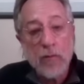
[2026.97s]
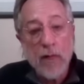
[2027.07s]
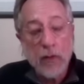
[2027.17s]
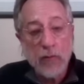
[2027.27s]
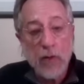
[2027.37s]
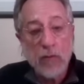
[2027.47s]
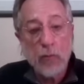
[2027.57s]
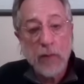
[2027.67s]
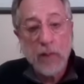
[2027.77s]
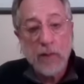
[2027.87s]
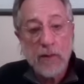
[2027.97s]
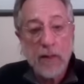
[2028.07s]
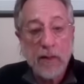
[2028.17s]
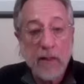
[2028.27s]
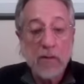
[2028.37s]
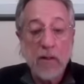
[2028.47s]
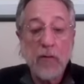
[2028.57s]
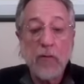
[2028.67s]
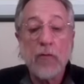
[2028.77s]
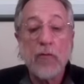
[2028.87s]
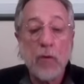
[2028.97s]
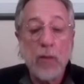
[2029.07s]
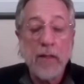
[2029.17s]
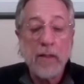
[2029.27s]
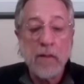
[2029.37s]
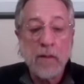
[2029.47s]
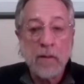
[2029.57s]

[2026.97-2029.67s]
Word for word: that you've done the breathing technique, say for three weeks,